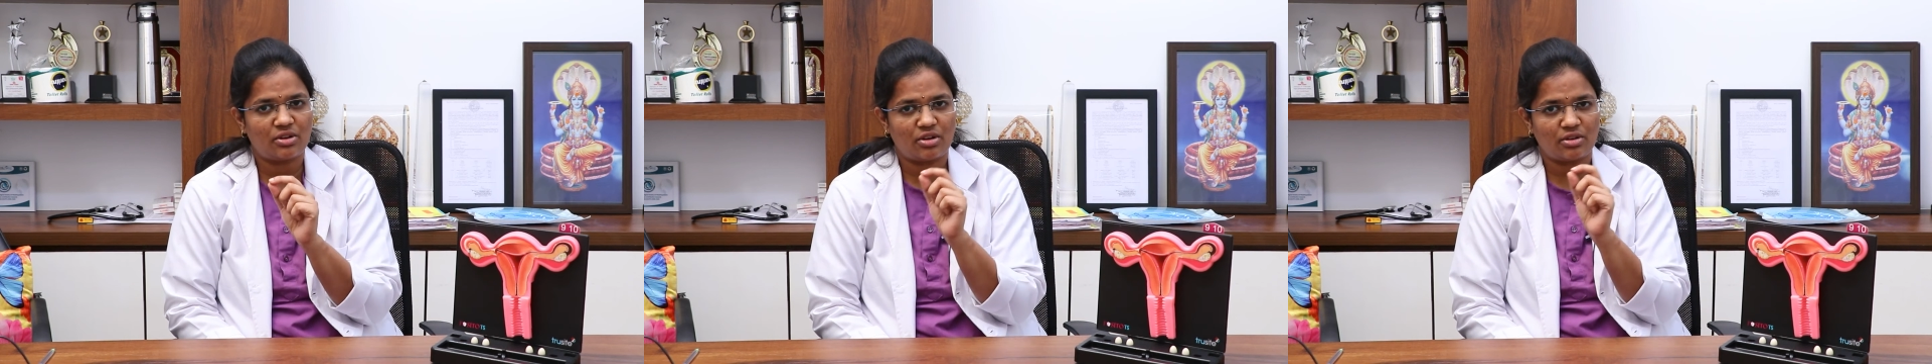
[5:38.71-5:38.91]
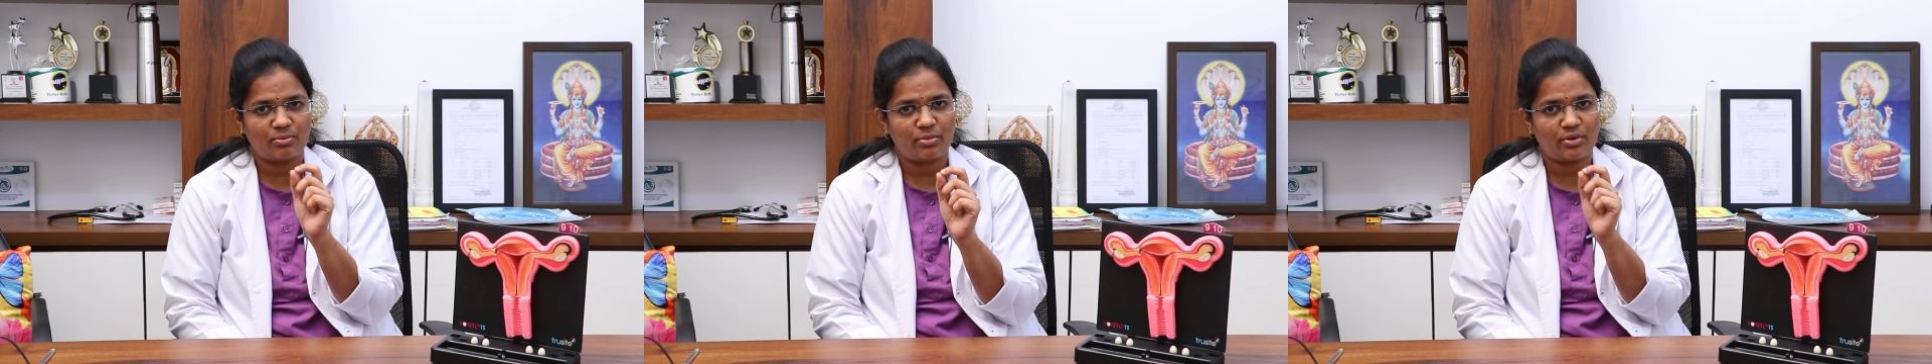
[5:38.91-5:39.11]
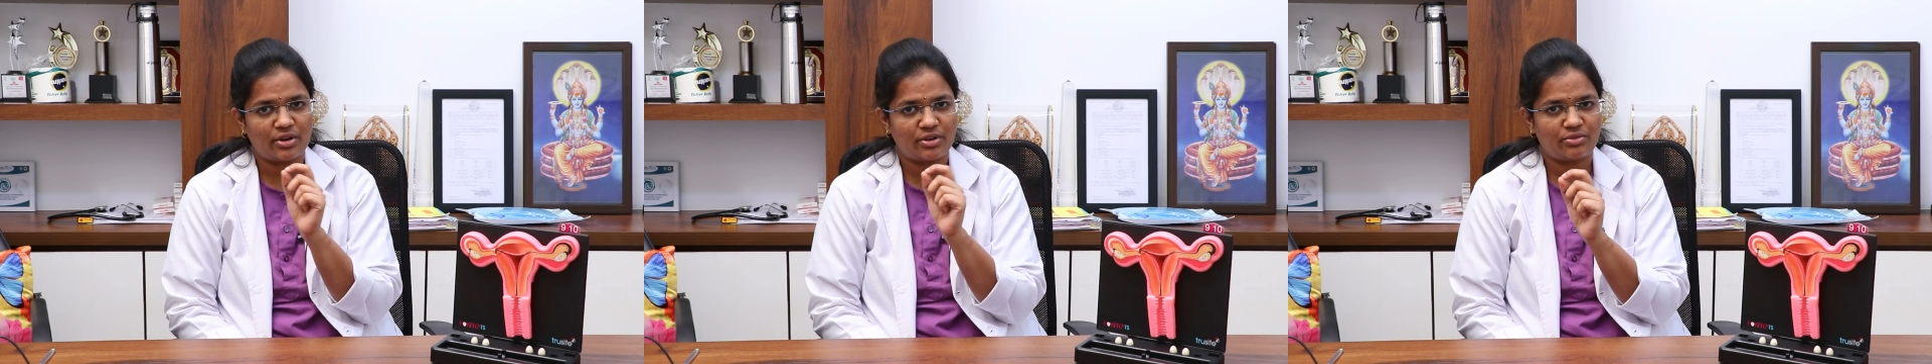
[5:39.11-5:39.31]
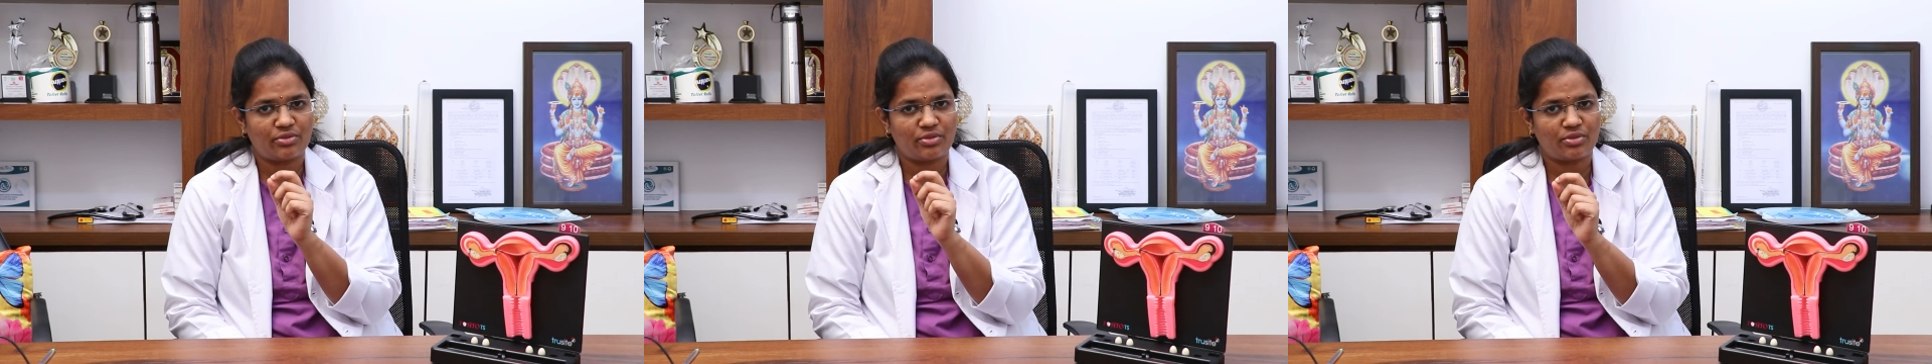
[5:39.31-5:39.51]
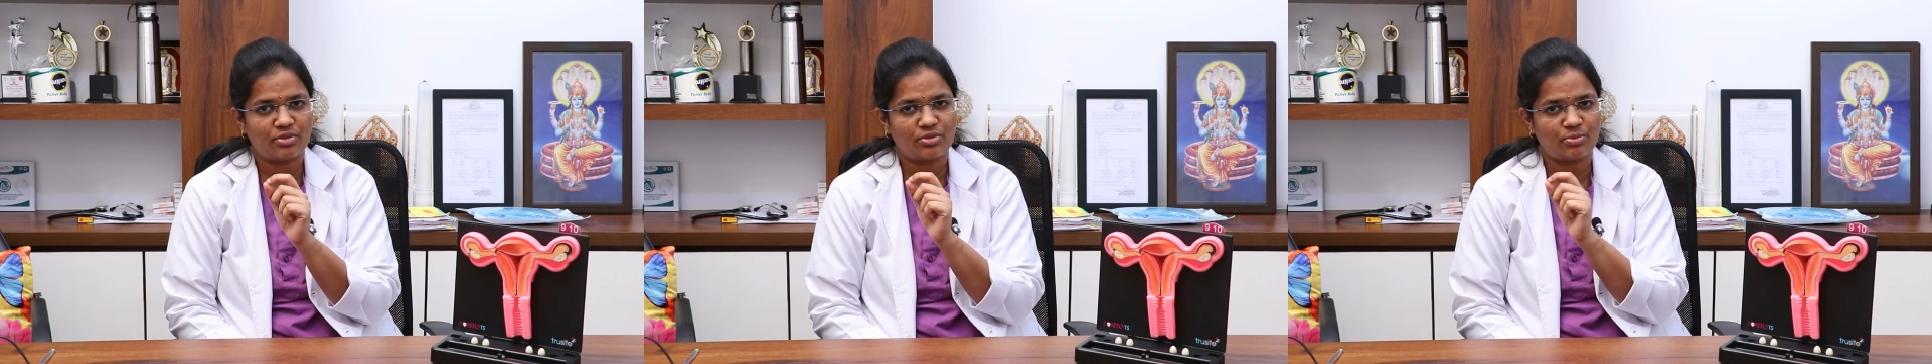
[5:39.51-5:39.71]
or
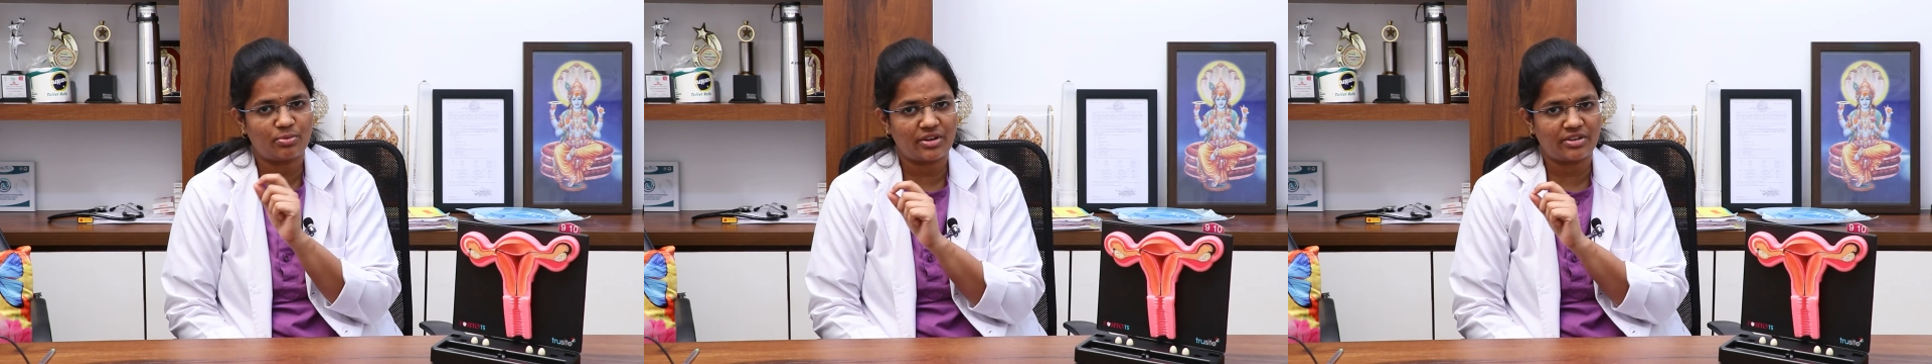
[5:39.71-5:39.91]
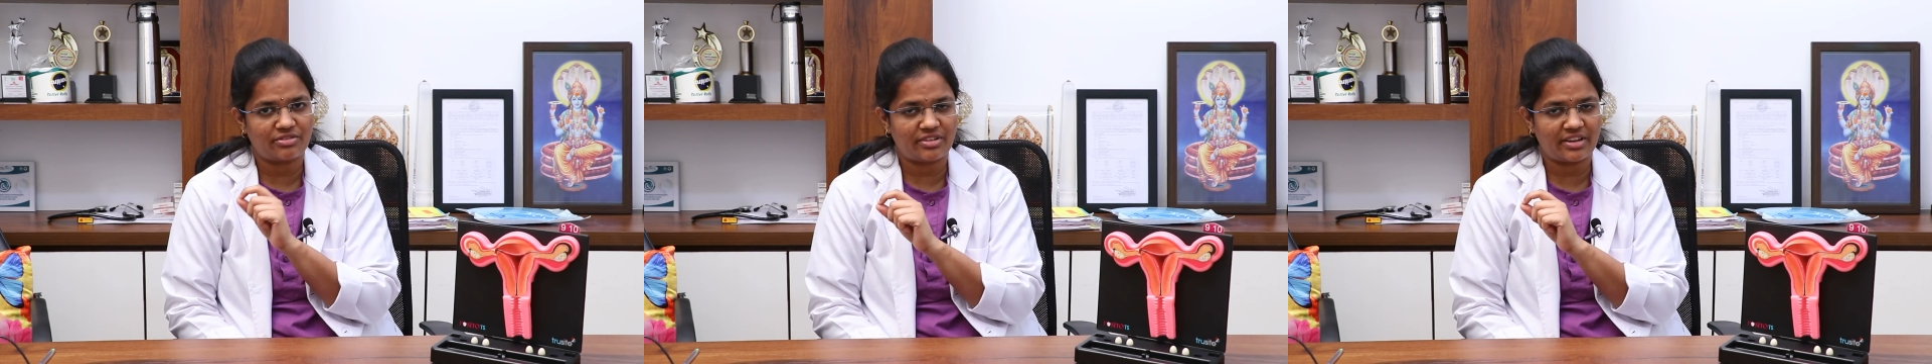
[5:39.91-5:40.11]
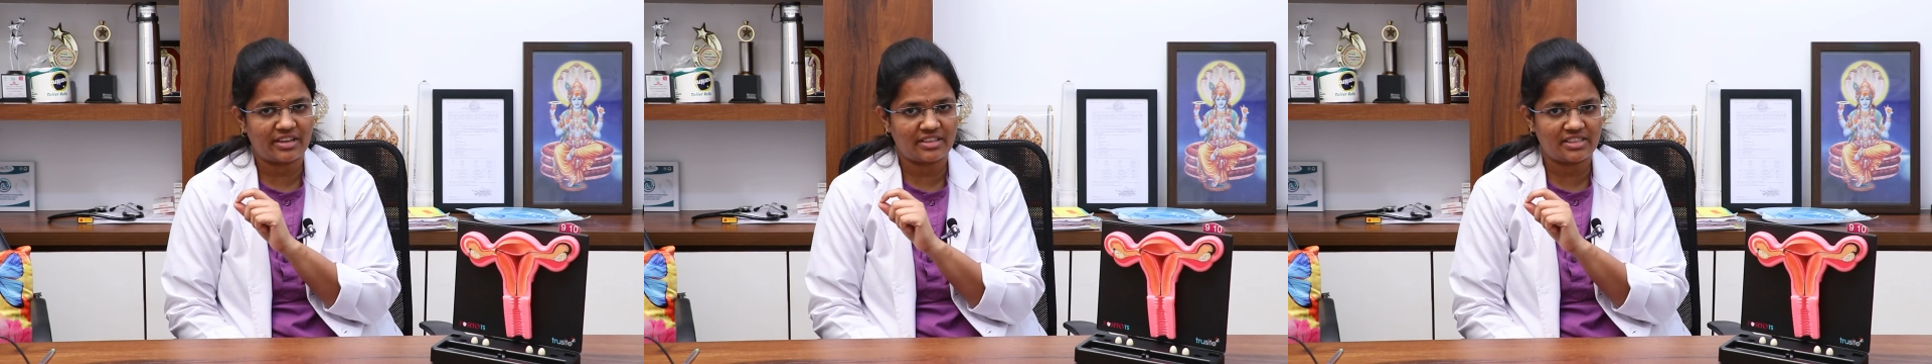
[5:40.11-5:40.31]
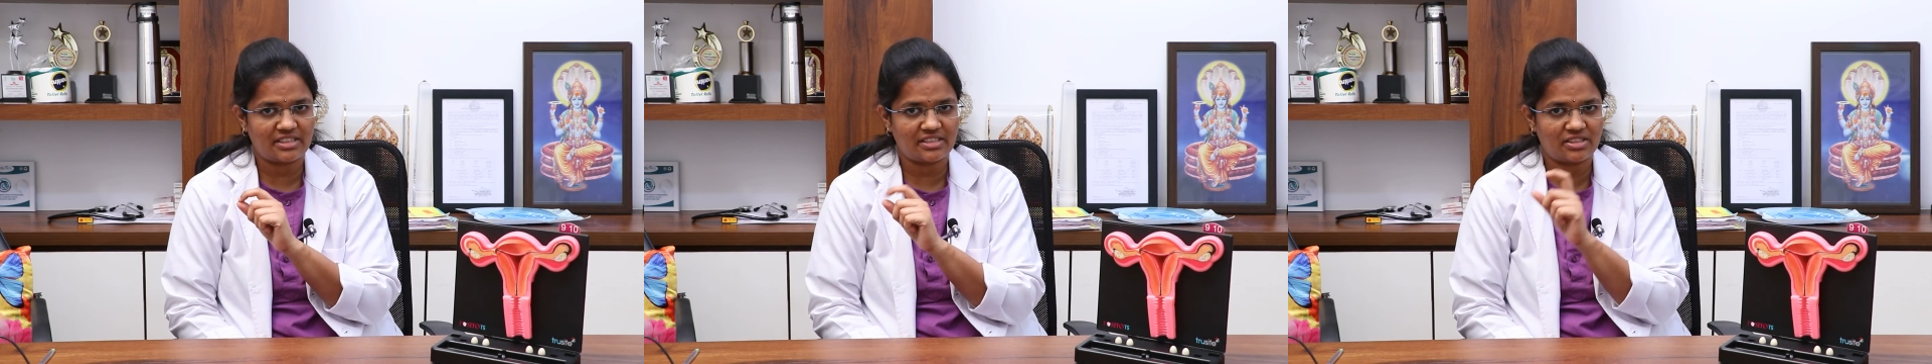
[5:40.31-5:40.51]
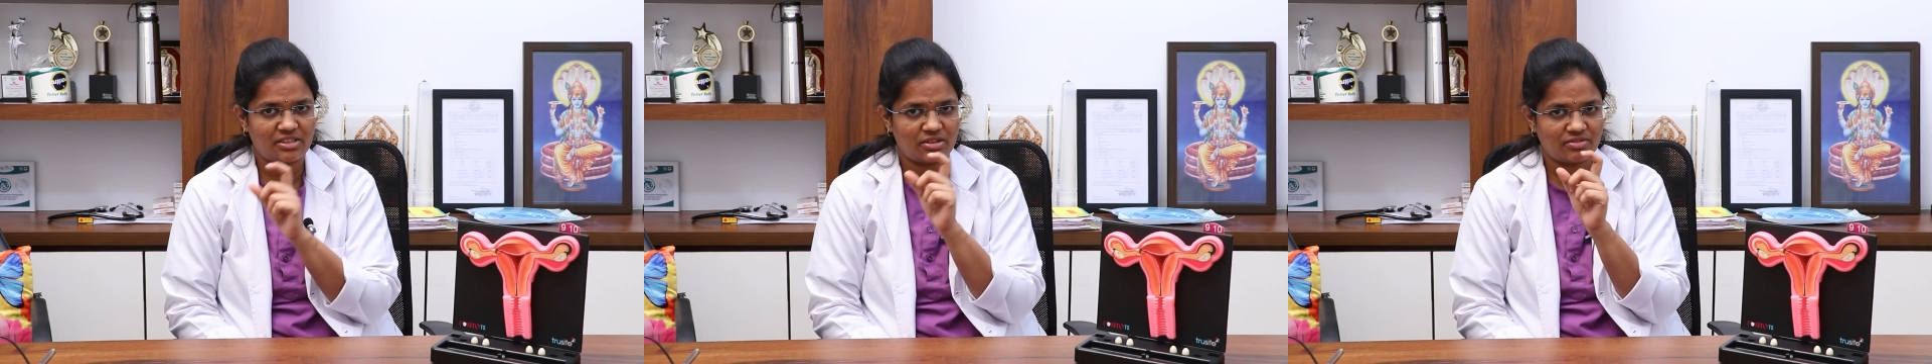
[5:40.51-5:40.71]
0.4 to 0.5
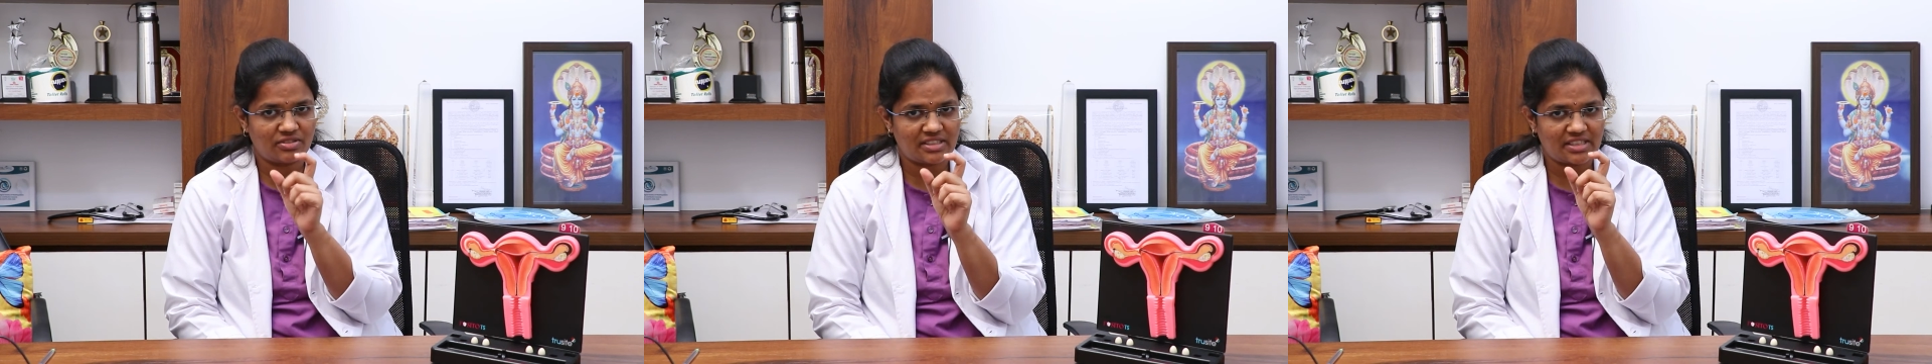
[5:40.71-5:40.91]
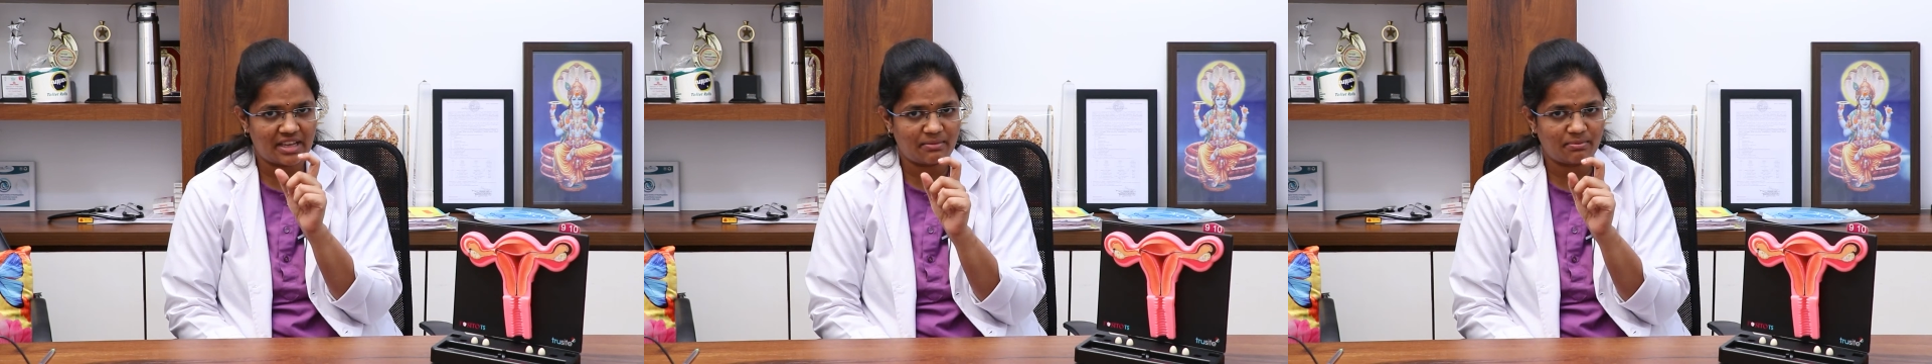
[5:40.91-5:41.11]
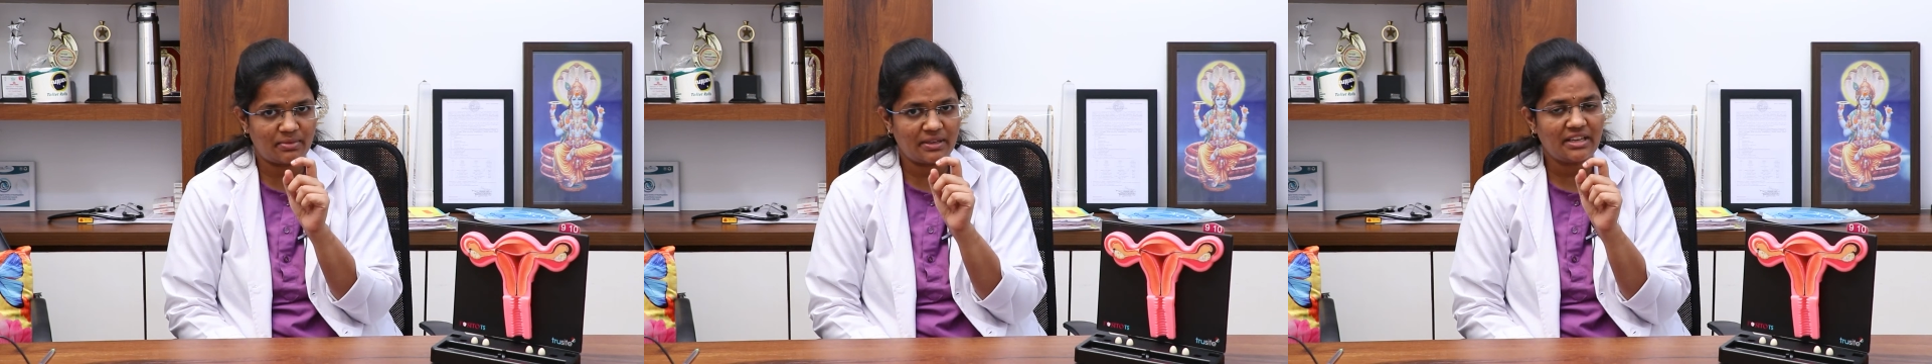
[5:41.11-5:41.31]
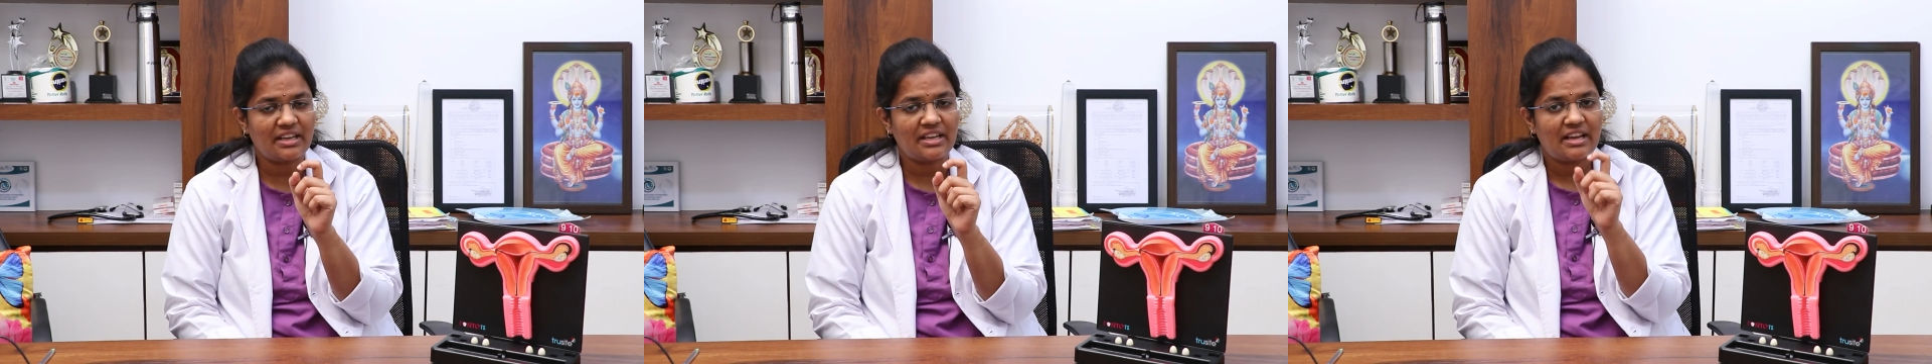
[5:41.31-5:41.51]
cc of the sample